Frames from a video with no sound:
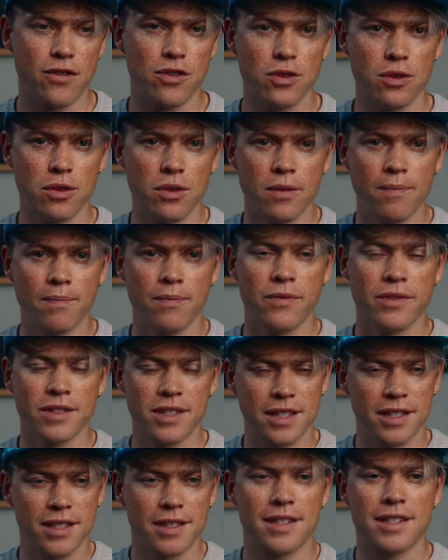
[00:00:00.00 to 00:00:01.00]
to
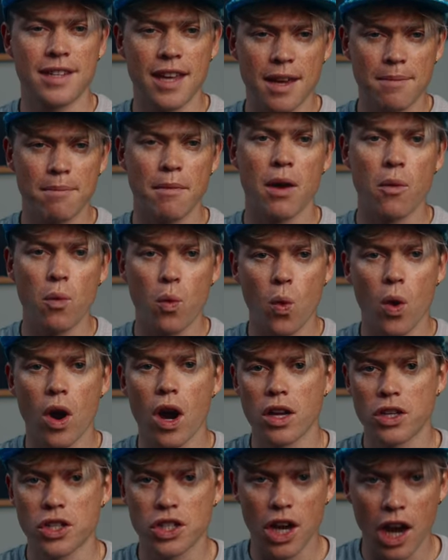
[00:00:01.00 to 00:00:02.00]
take my
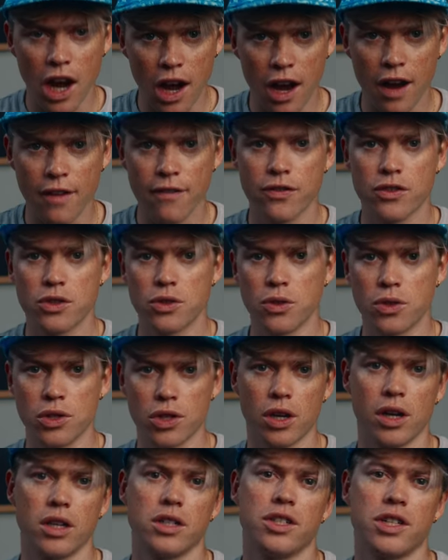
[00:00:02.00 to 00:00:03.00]
watch off to
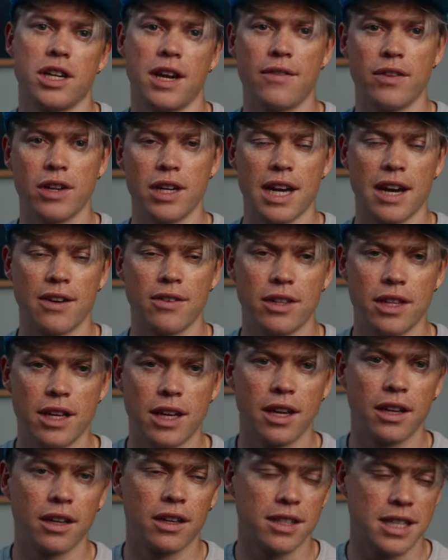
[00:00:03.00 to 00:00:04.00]
charge it every now and
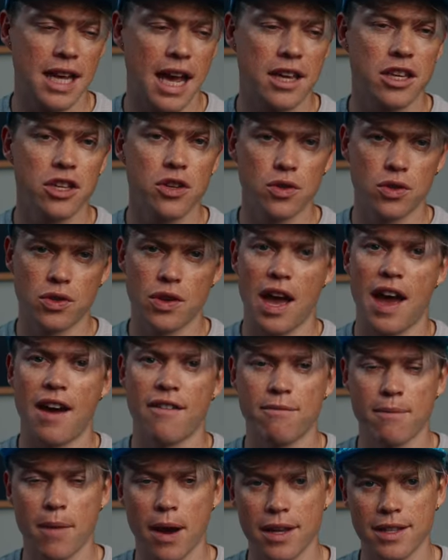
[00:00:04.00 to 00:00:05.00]
then, because I used to
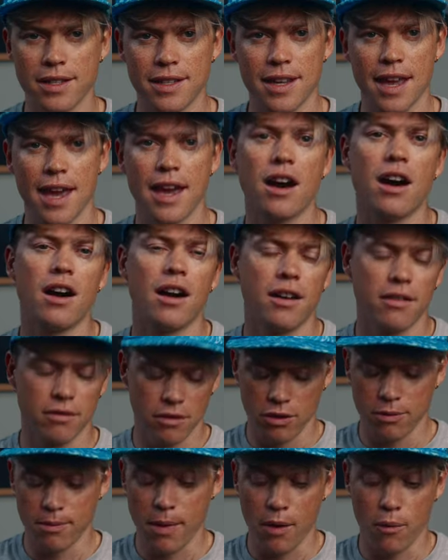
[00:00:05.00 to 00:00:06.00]
have my day off,
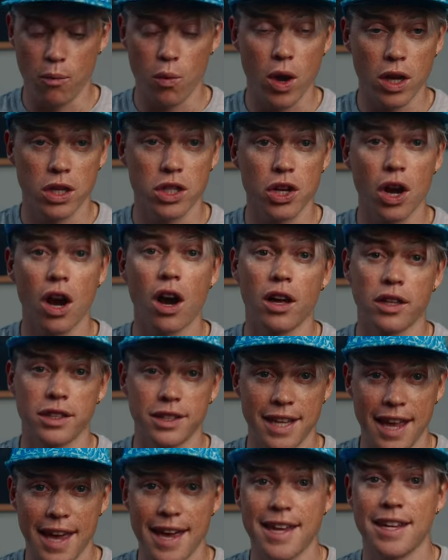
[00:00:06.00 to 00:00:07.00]
or my watch on
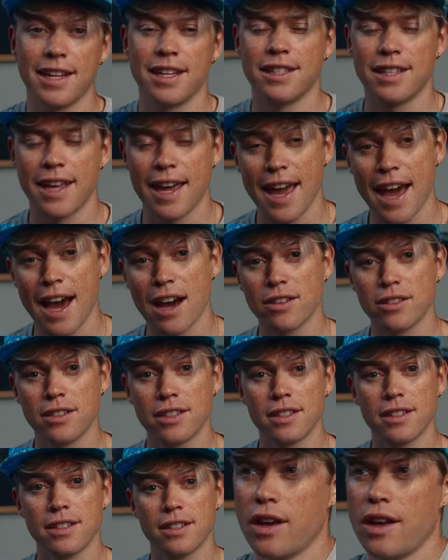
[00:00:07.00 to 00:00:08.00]
day in and day
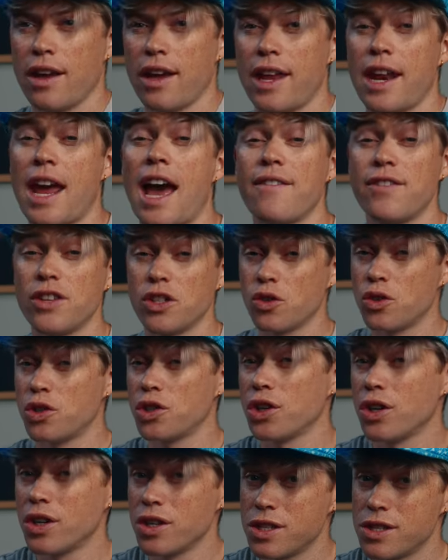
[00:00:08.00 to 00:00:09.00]
out. And having to
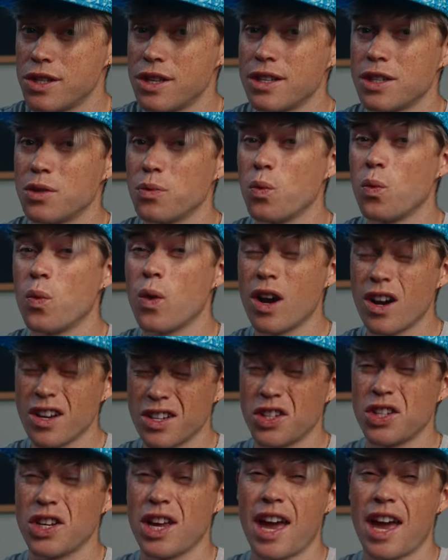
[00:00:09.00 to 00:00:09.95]
charge this watch